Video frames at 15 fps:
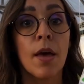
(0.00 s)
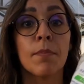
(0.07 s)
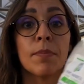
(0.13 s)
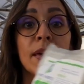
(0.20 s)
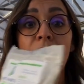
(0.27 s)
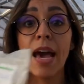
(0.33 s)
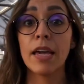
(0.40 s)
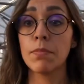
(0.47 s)

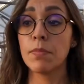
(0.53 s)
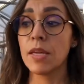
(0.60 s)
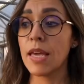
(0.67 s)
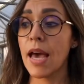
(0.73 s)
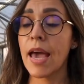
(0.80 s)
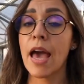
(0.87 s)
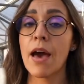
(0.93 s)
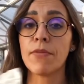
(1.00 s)
Behind
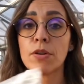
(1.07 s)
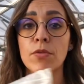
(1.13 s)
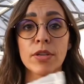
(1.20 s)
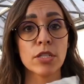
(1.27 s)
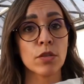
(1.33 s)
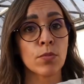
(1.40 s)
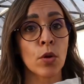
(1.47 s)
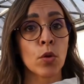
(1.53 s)
me I have a
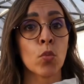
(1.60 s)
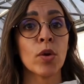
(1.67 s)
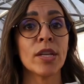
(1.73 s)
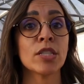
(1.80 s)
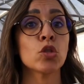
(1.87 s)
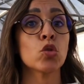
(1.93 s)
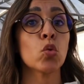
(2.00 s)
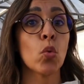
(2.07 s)
reservoir
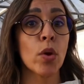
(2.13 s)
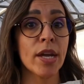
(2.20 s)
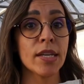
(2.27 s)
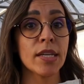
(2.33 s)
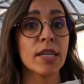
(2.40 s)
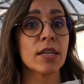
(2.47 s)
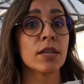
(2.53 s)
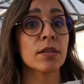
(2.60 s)
with
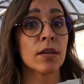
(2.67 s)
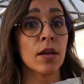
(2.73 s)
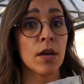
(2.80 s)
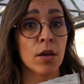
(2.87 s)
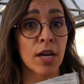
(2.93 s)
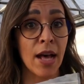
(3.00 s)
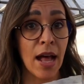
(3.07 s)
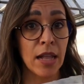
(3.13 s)
20
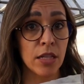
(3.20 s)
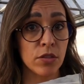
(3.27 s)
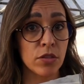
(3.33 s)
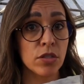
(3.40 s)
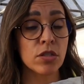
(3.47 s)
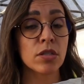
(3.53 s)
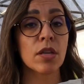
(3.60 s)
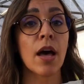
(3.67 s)

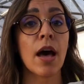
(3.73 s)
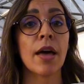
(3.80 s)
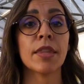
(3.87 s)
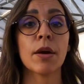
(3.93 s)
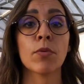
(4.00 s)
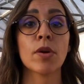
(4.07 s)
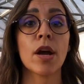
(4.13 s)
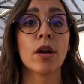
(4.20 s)
gallons
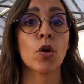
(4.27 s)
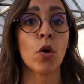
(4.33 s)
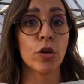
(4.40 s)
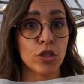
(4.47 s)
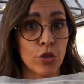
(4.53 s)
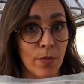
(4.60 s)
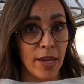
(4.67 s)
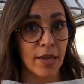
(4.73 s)
that we are
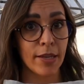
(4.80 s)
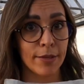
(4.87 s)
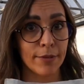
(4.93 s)
going to make.